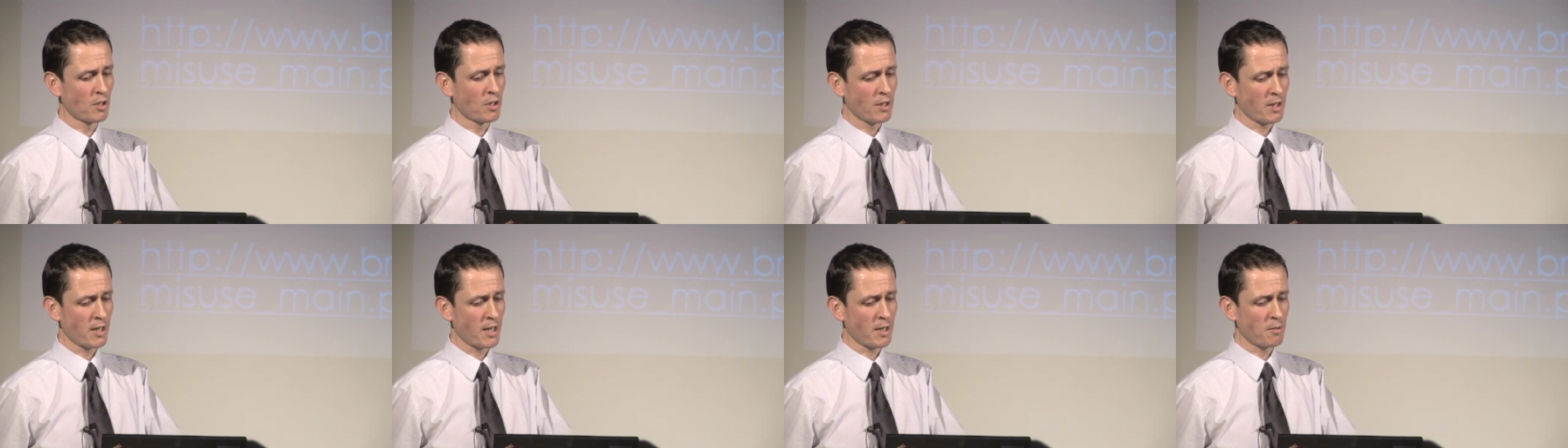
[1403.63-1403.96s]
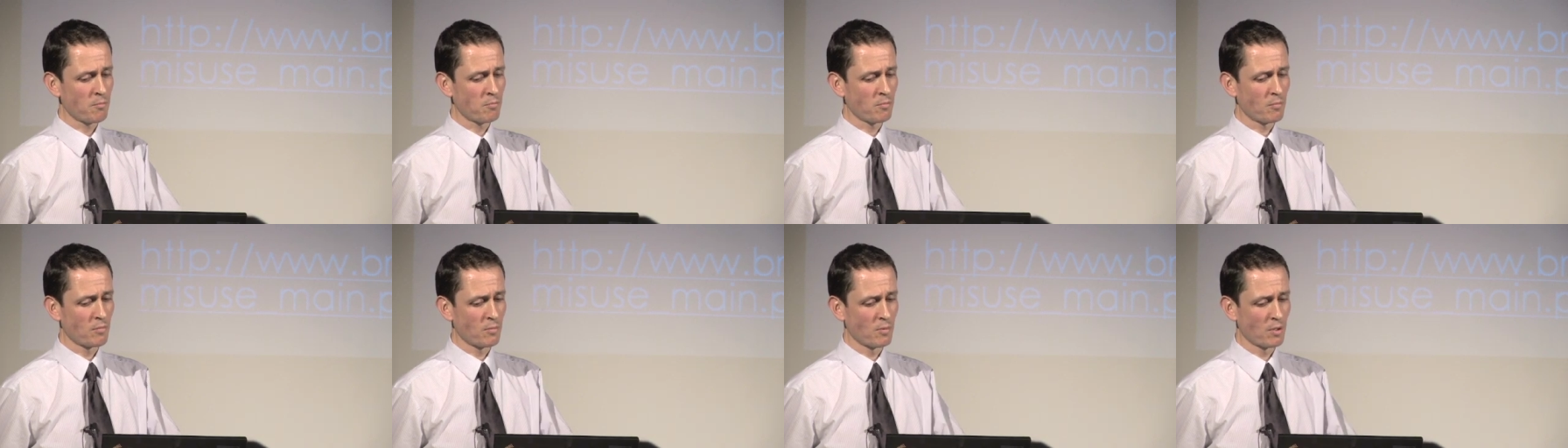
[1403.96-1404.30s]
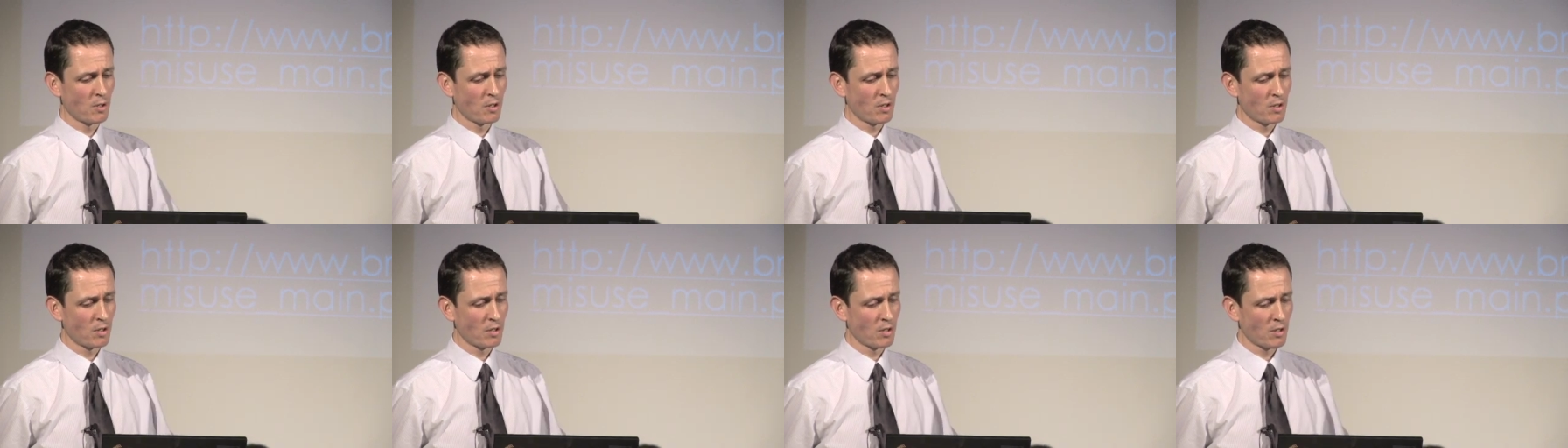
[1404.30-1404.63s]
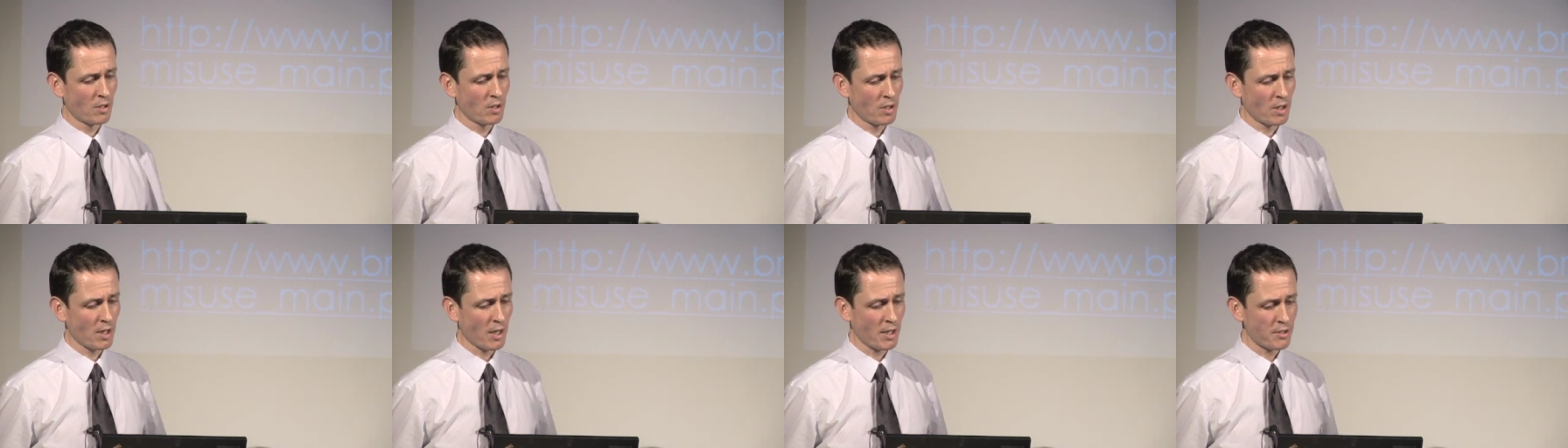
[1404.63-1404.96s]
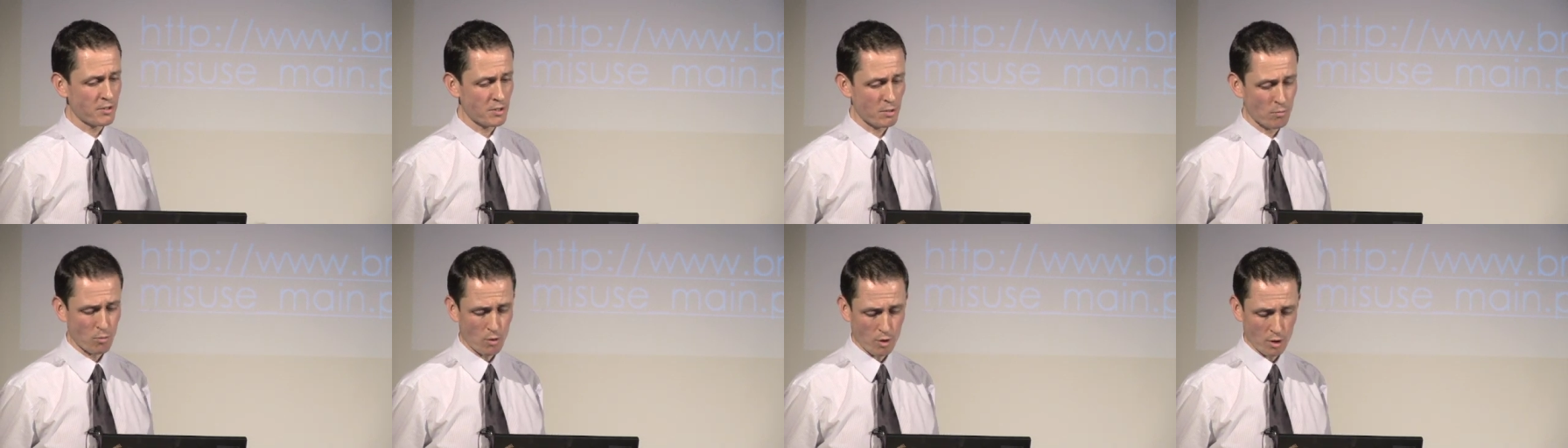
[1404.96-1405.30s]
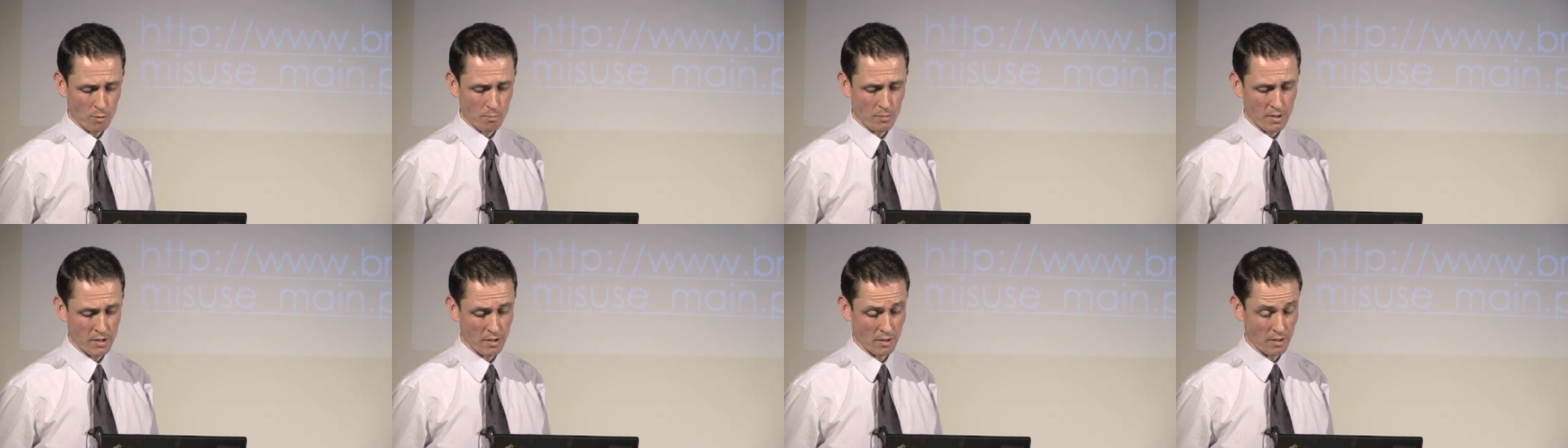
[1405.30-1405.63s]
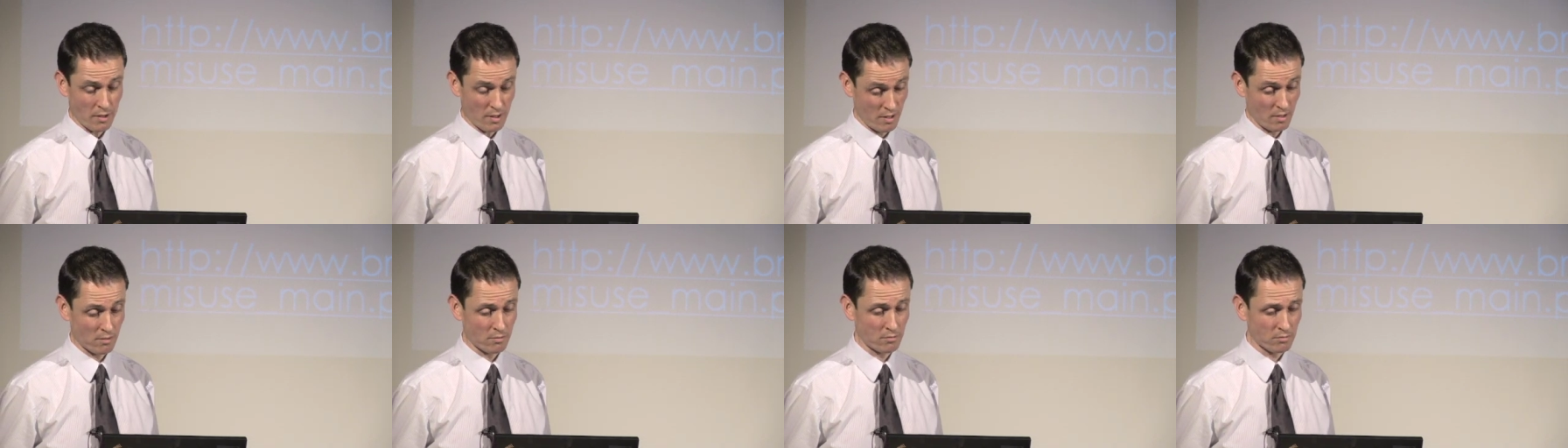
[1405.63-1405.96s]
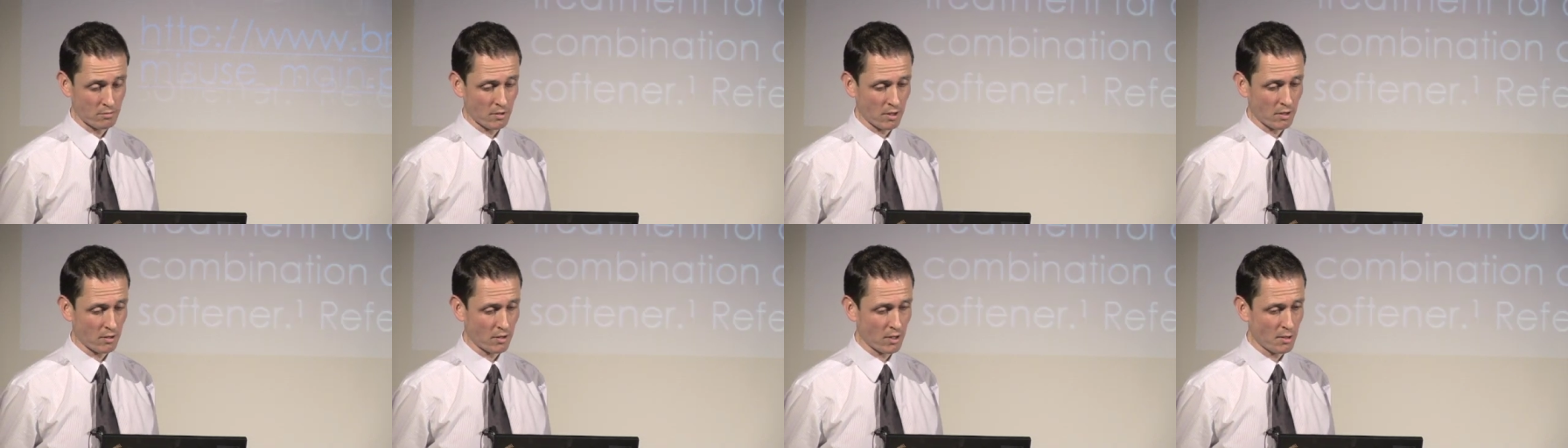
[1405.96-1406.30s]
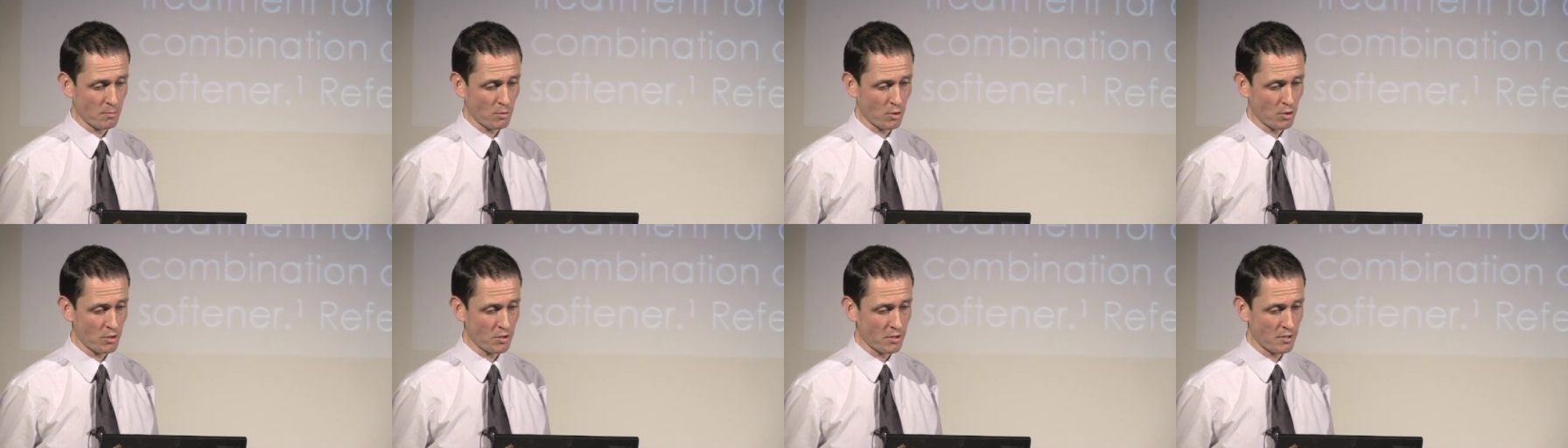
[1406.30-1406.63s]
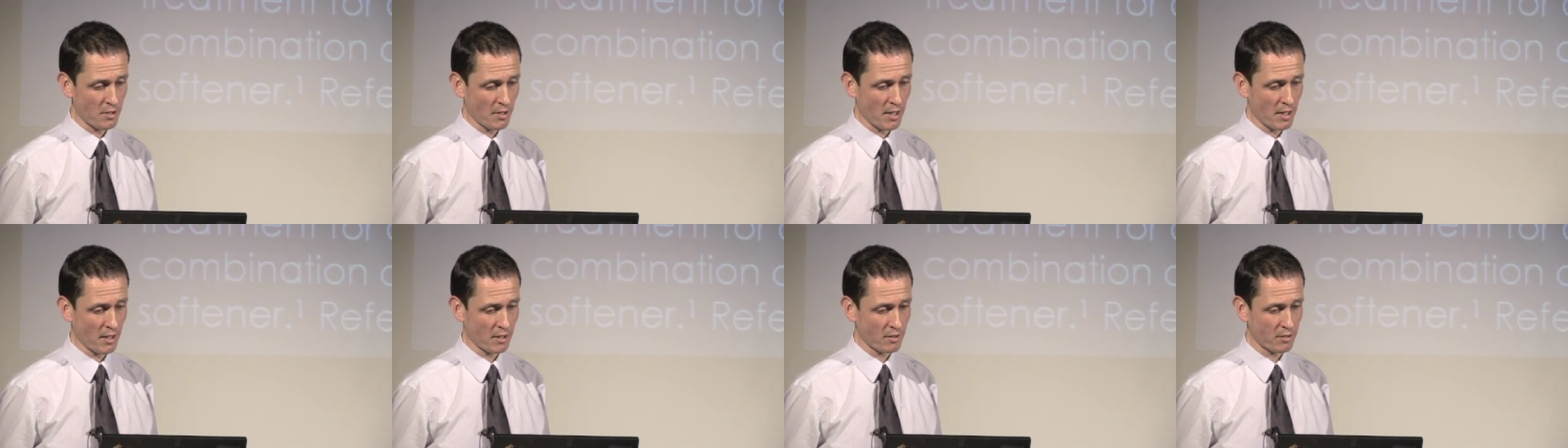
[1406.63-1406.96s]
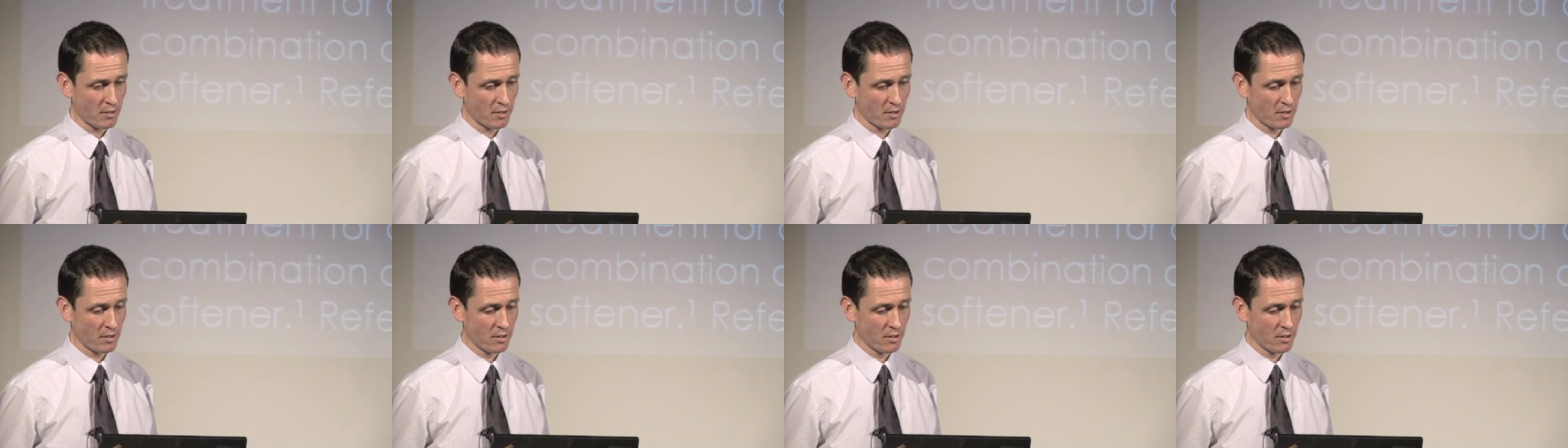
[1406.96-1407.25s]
as to what can be done, and I'll come on to that.